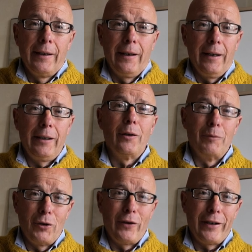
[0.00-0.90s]
a lot
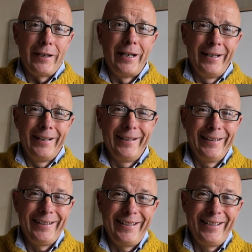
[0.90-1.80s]
more than
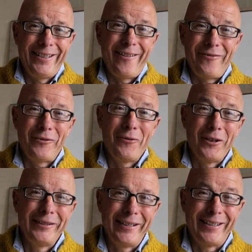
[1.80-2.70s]
you ever
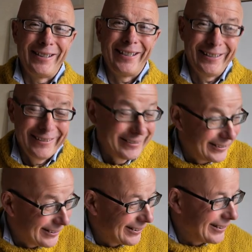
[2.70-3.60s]
wanted to.
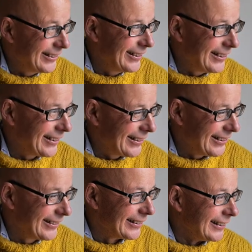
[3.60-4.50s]

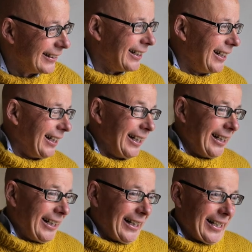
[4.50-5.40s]

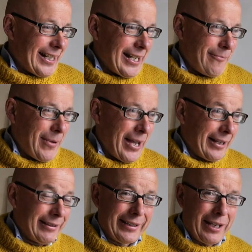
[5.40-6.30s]

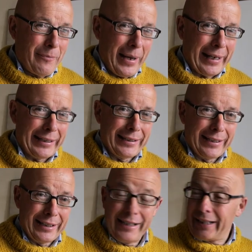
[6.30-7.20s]
just come back into
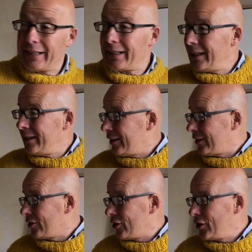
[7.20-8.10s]

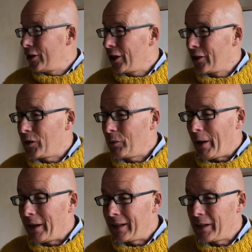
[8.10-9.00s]
the studio
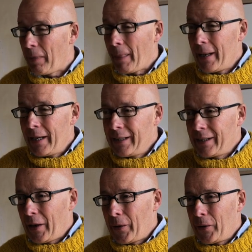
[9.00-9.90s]
space.
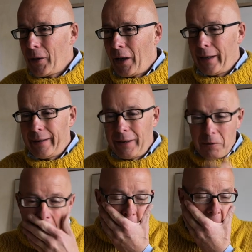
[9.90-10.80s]
So I
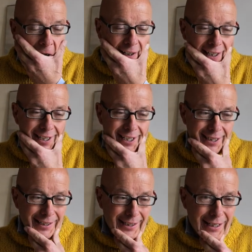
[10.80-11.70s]
think one of the
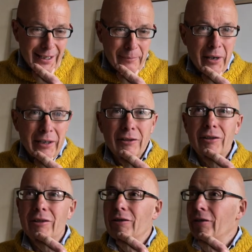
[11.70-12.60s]
things I might
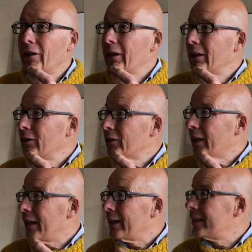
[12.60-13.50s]
try and look
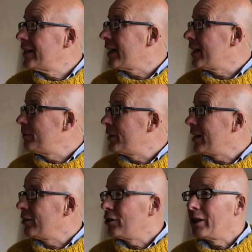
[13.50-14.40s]
at today
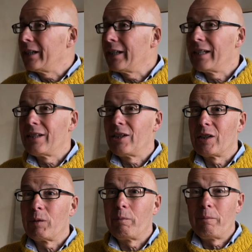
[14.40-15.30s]
potentially is just